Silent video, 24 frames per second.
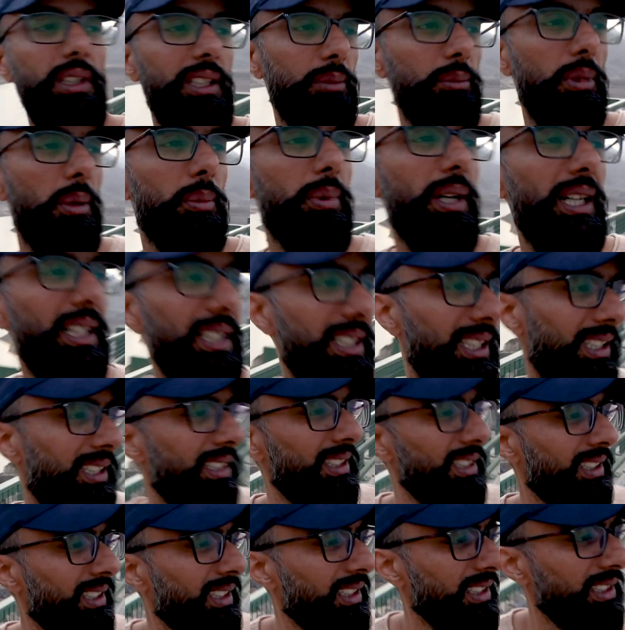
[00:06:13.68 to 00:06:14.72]
I take my bag.
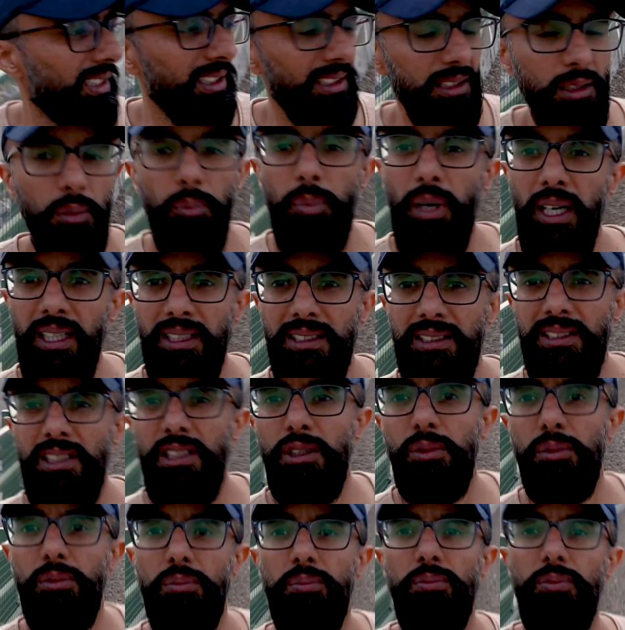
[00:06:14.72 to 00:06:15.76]
The bag is
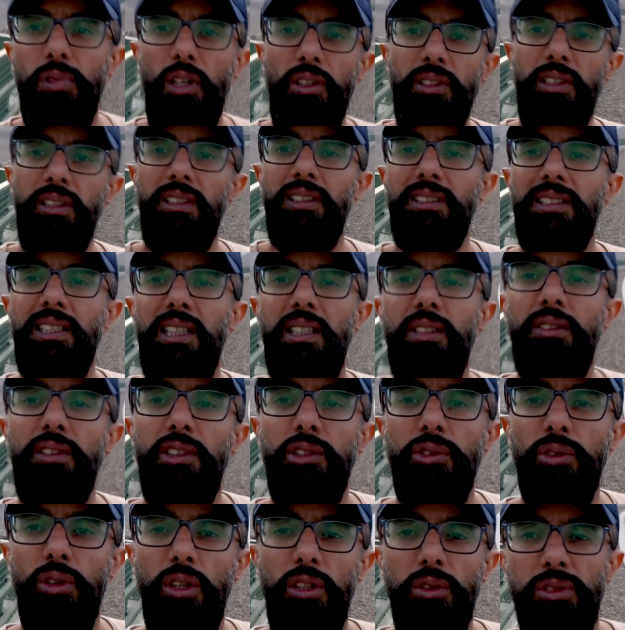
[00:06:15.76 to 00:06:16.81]
just on the other side of
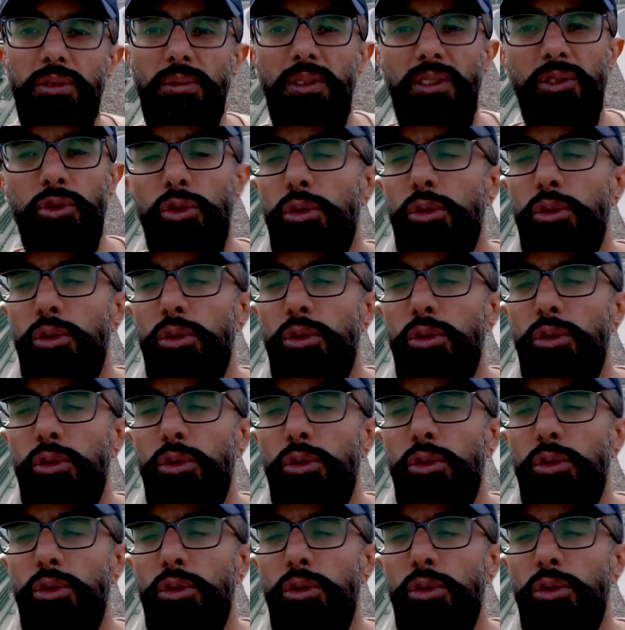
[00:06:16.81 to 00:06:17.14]
this road, just a